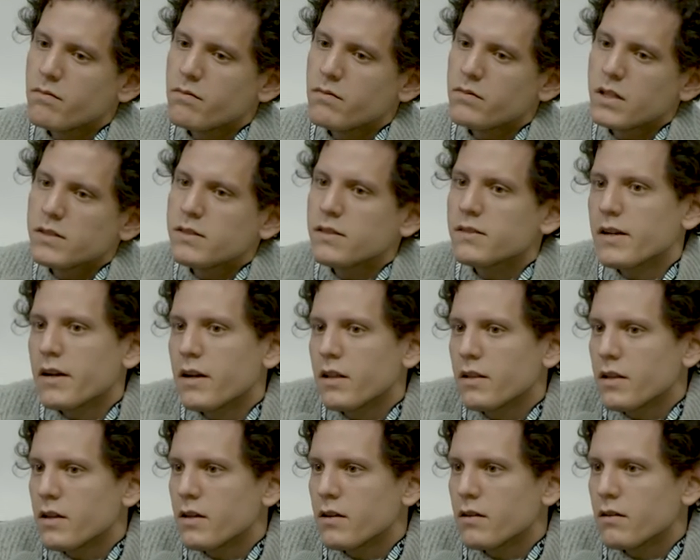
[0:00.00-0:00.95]

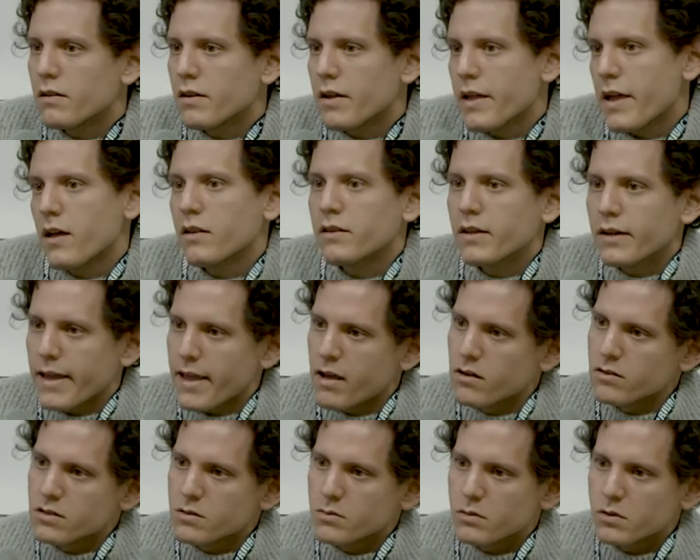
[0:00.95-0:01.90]
necessarily held
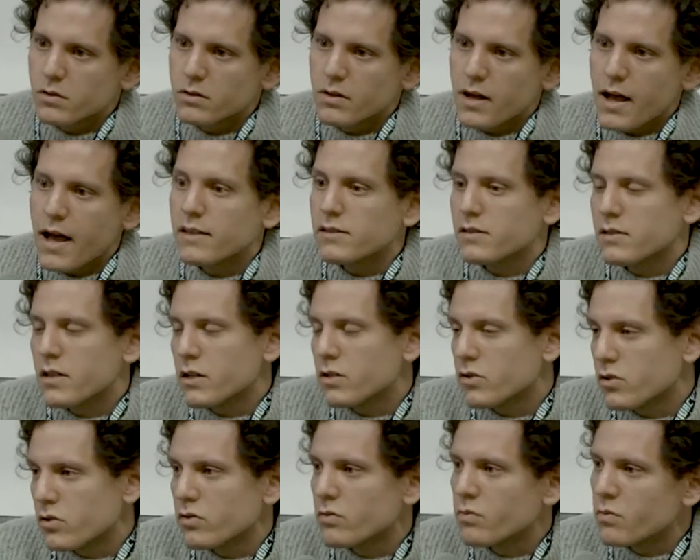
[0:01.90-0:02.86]
accountable as they
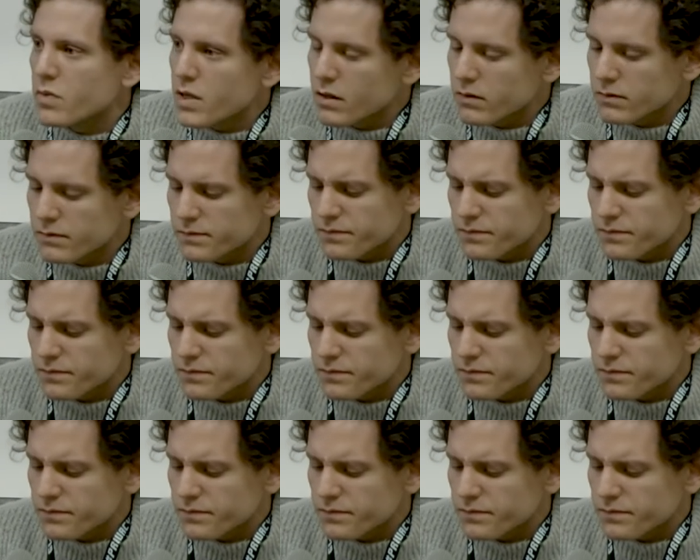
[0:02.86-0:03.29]
should be.